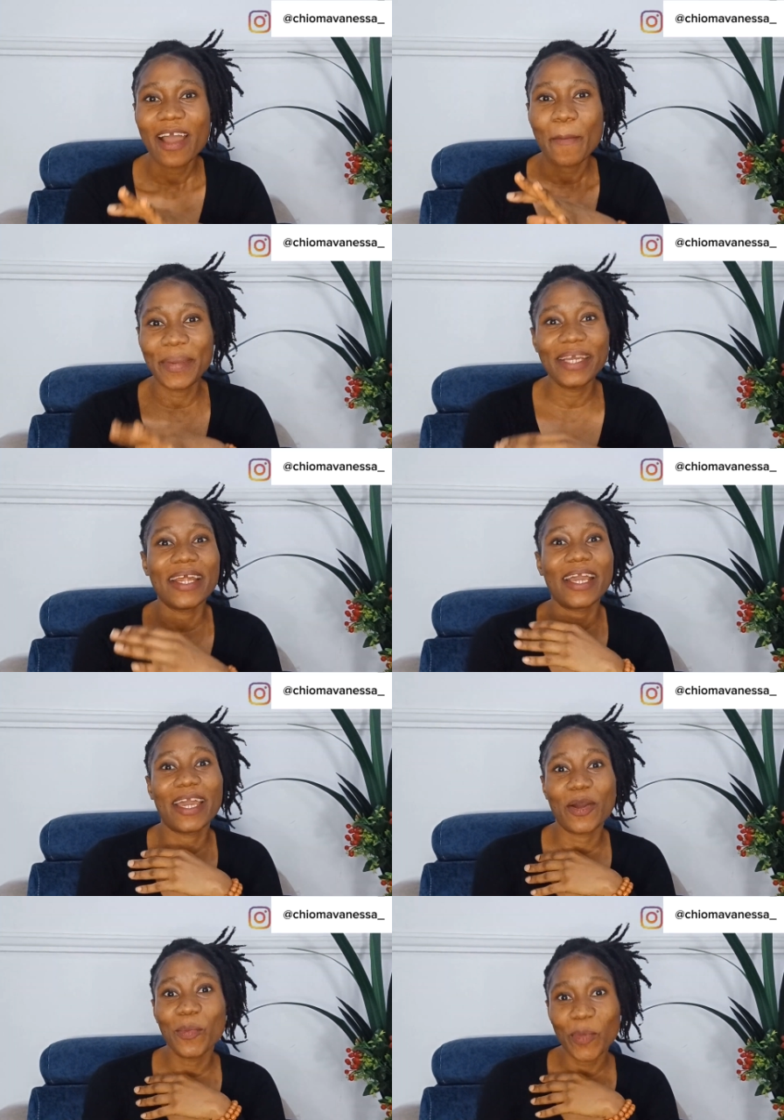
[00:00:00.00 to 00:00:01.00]
being a
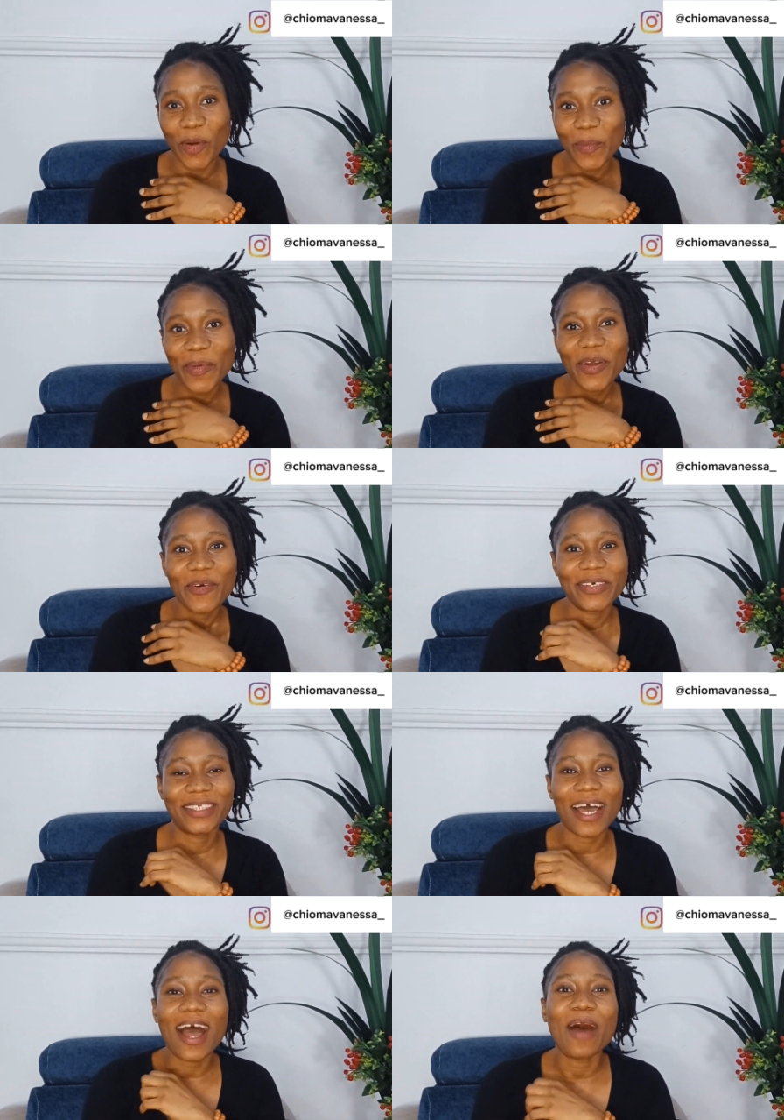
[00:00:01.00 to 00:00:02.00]
girl mom, was
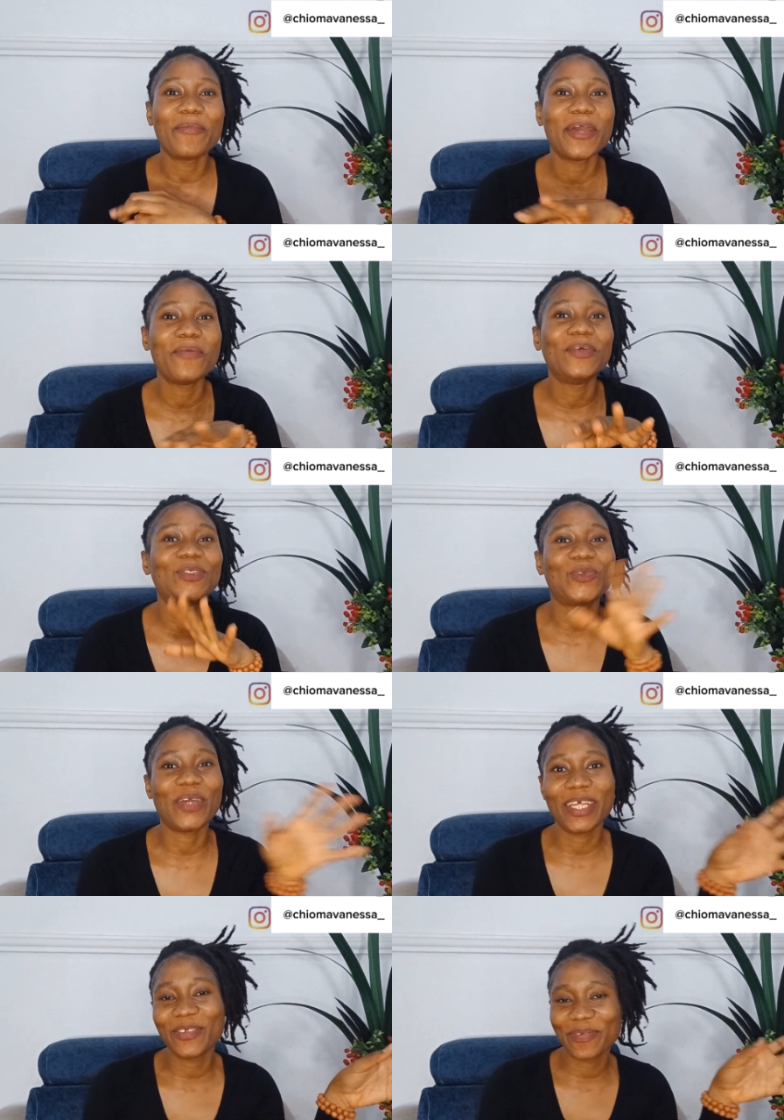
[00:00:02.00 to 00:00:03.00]
that I'm going to be
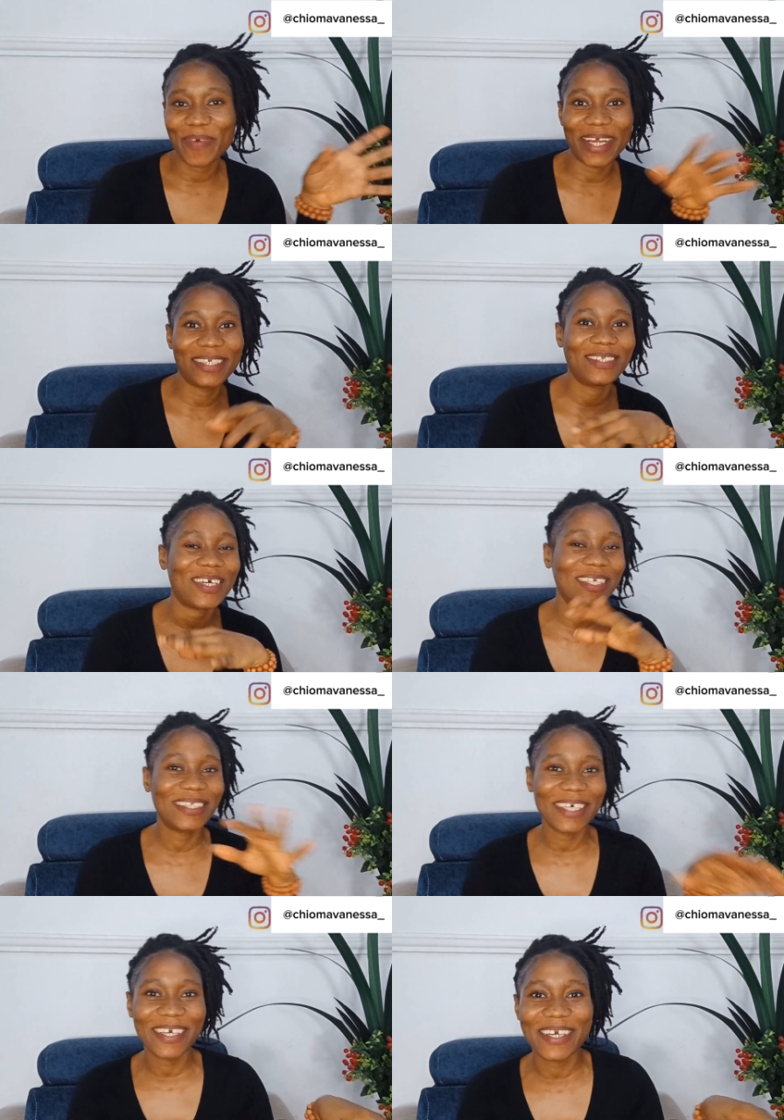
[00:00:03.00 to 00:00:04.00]
twinning with my
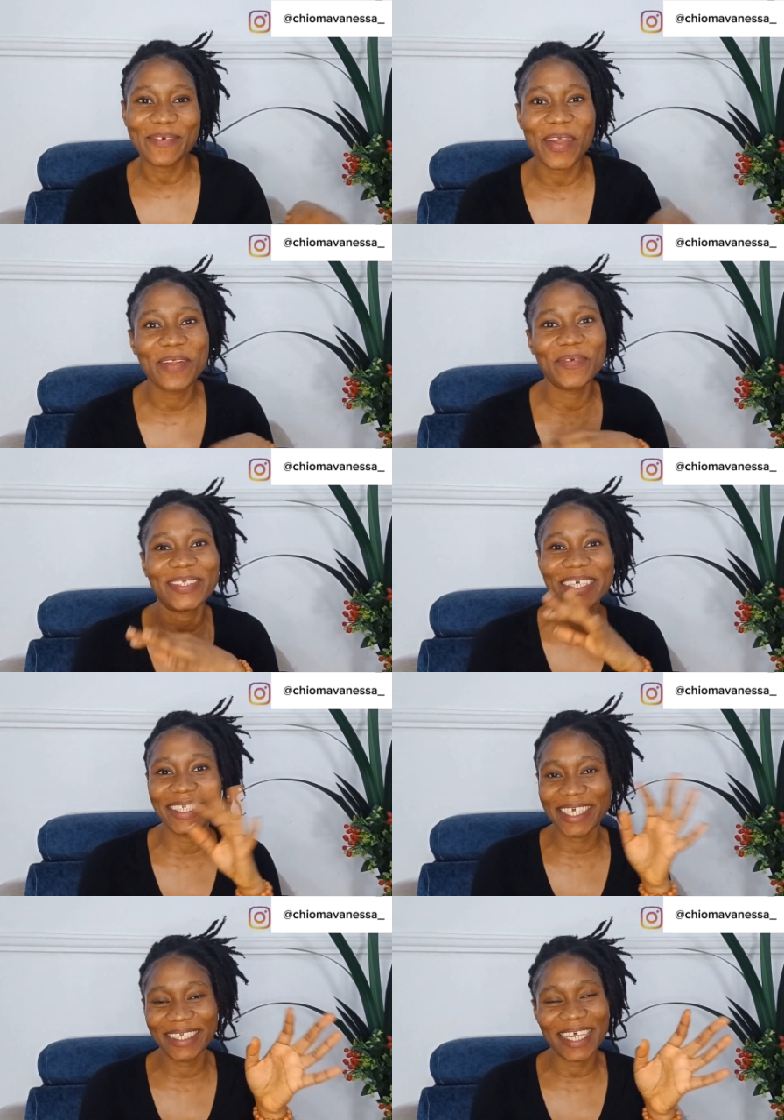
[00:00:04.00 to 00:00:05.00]
daughter, I'm going to be doing
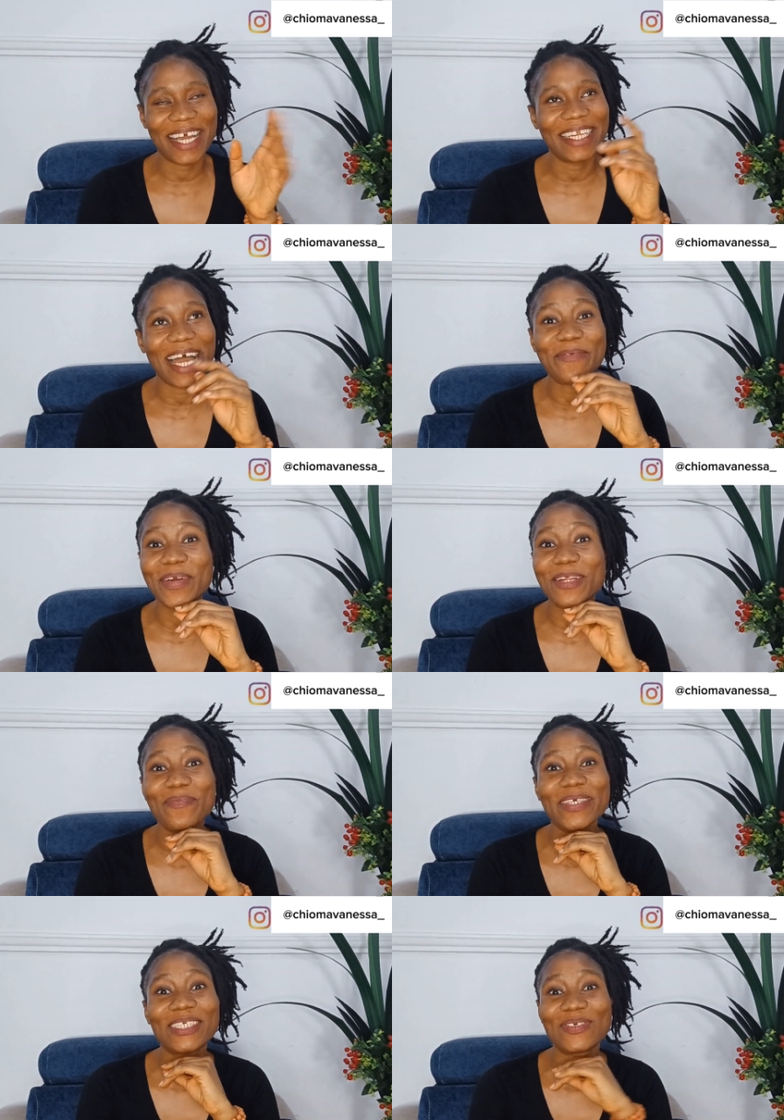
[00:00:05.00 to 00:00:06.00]
this, and I'm going to
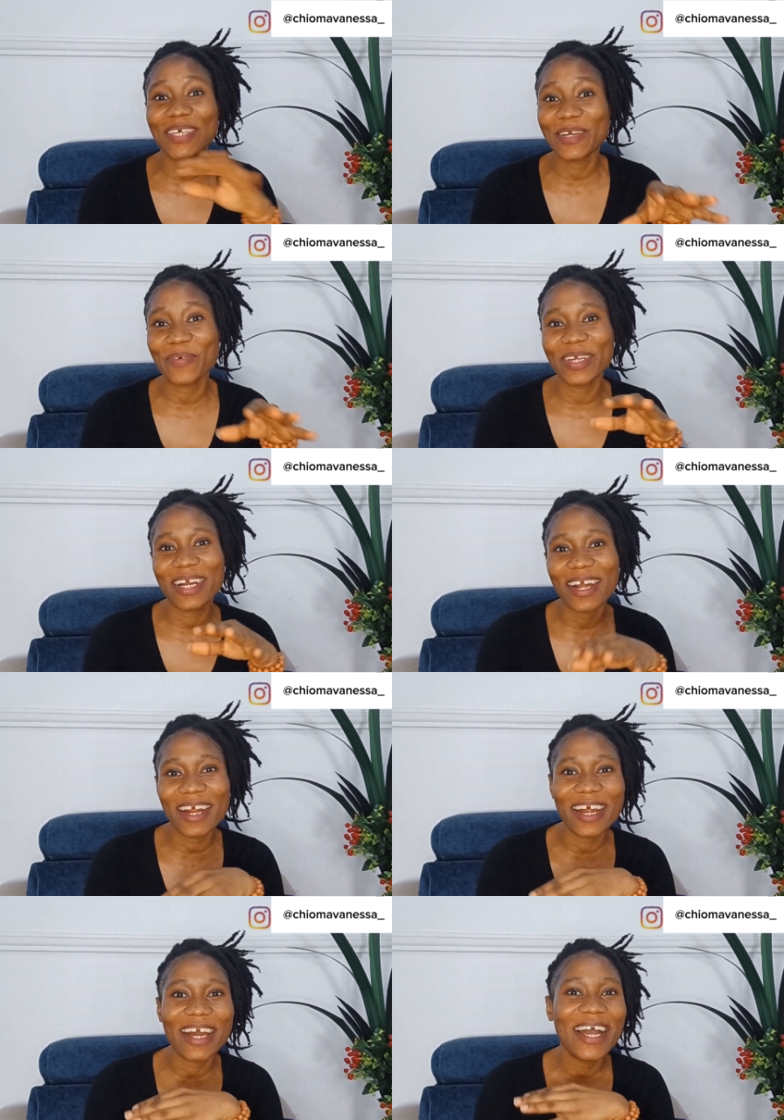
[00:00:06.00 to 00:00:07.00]
be twinning with
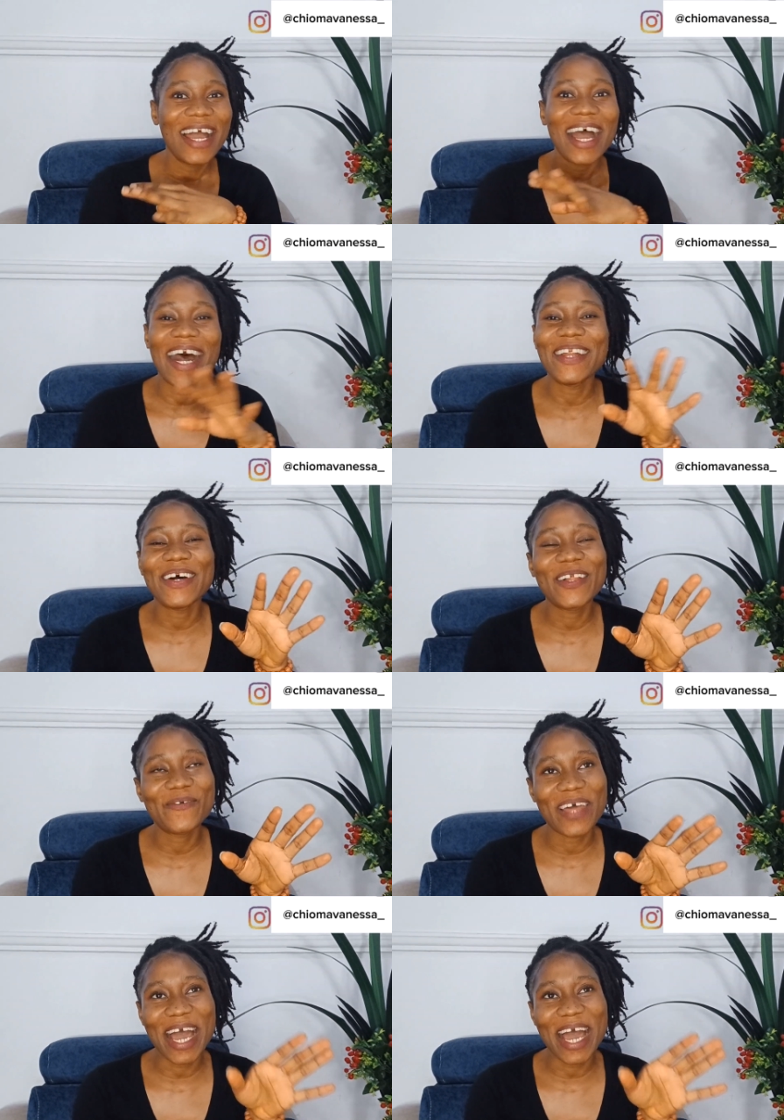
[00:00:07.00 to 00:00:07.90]
her, and all of that.